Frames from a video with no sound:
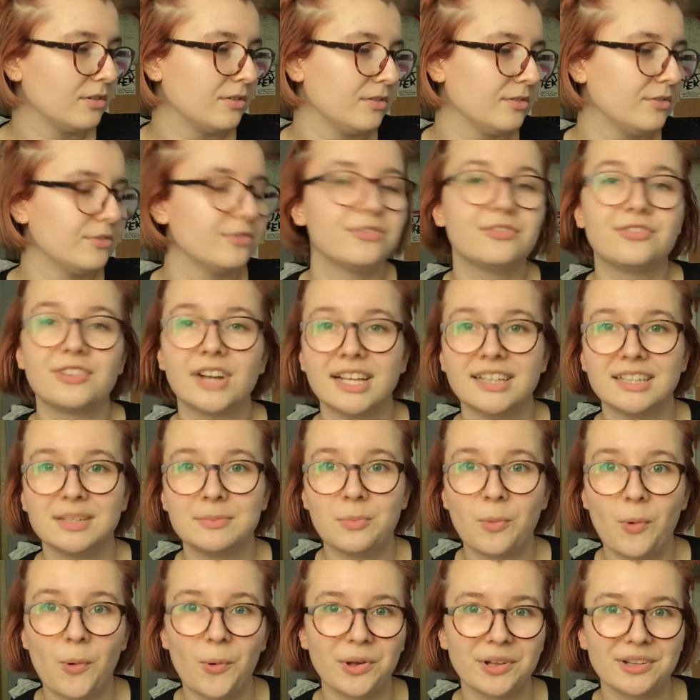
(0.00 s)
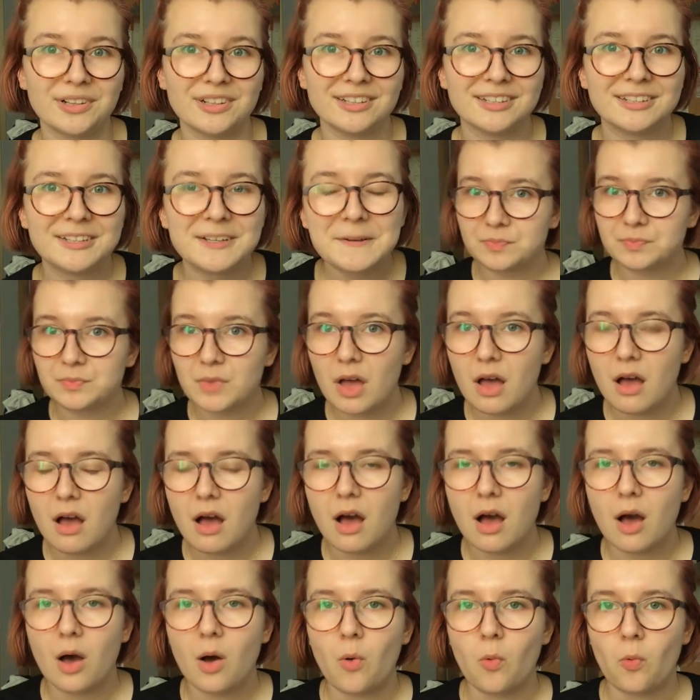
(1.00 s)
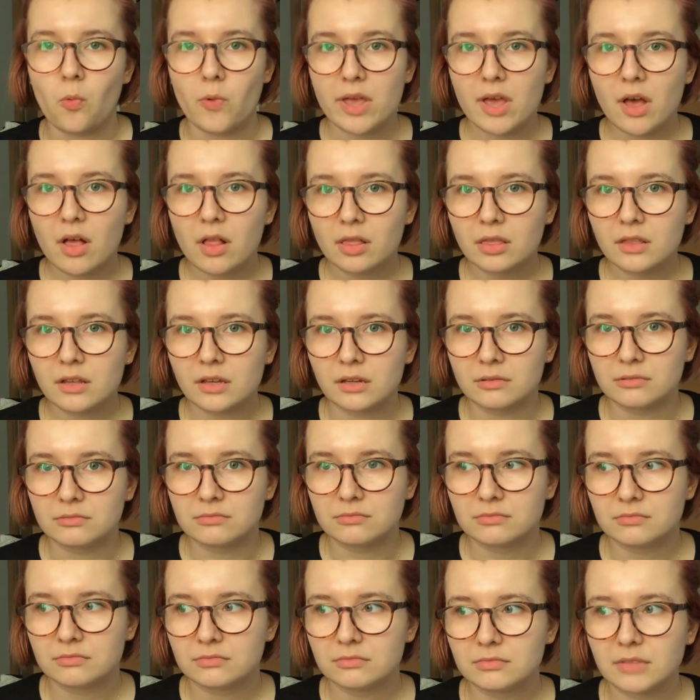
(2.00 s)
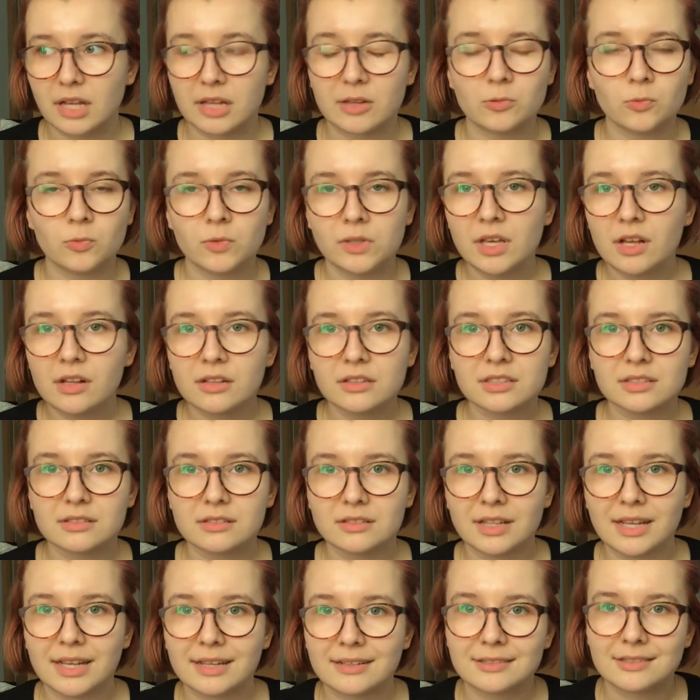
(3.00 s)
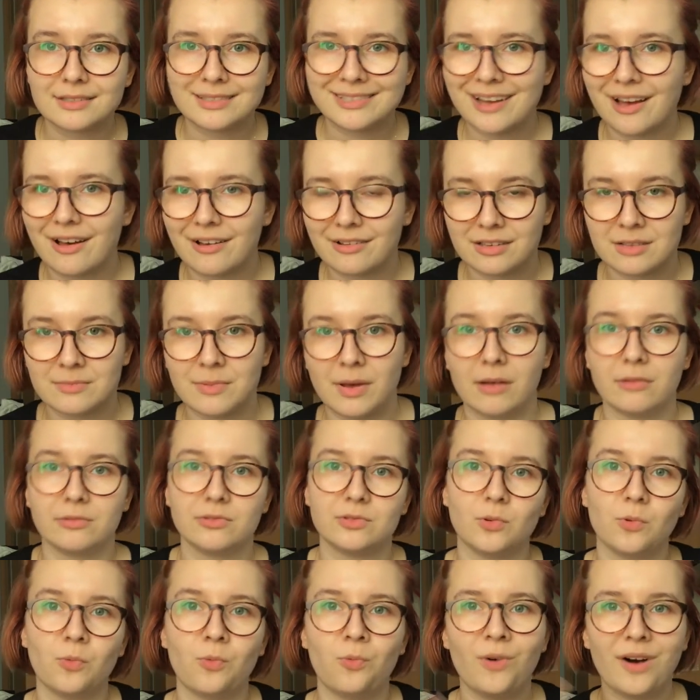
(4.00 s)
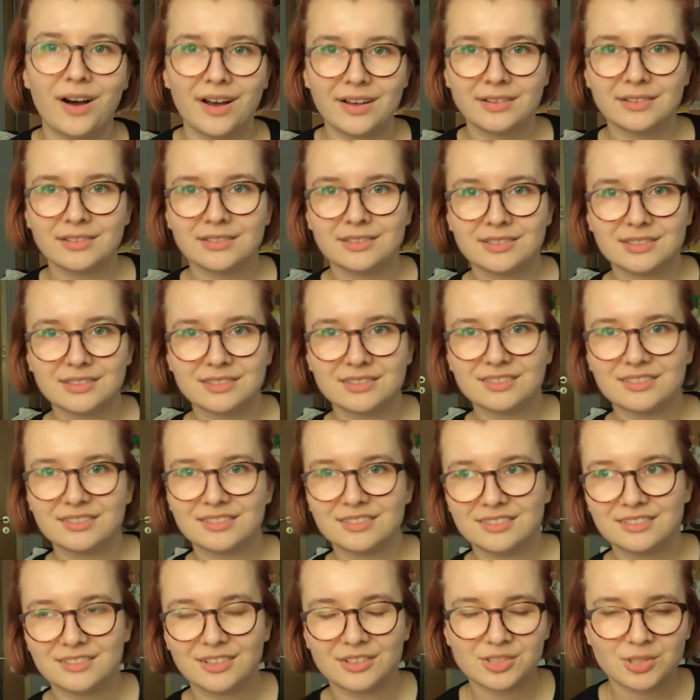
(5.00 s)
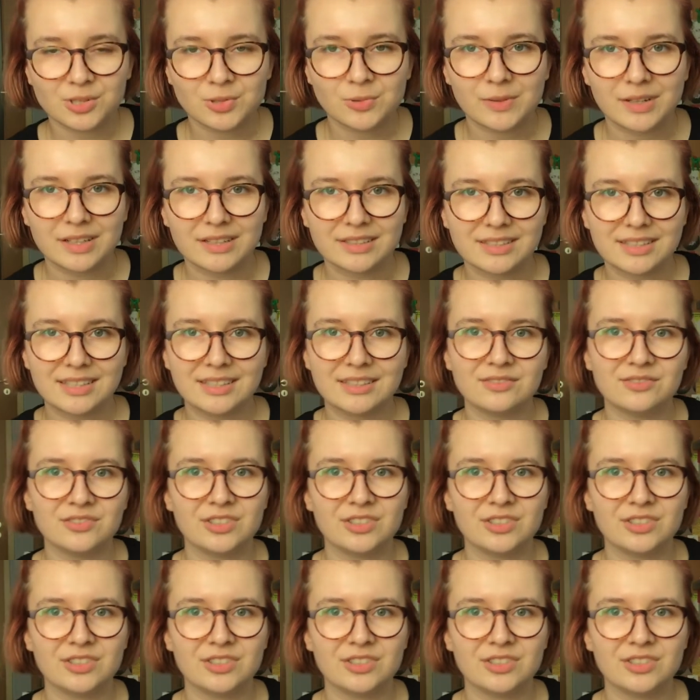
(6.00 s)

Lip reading: Franny Moyle. We all know, and we all like to talk about Oscar Wilde in